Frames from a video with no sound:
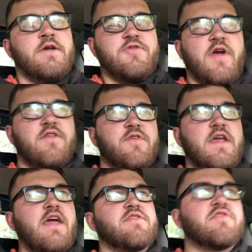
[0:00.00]
Transfer
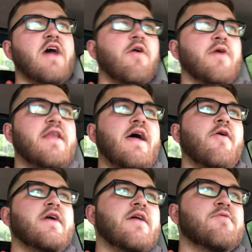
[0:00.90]
case is out right
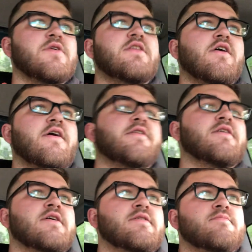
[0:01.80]
now getting
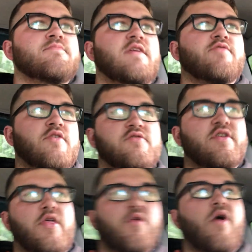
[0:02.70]
redone, even though there's
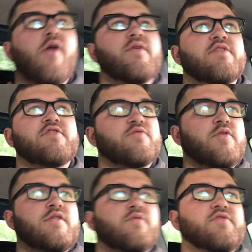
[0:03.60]
nothing wrong with it. It's just
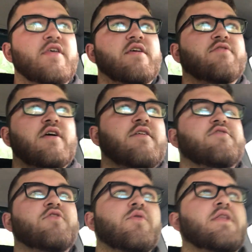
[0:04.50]
one of those things, like,
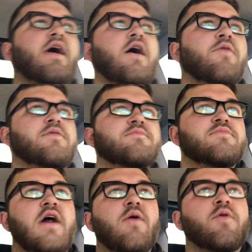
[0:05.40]
let's do it now
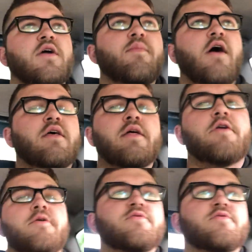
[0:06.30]
and not worry about it later.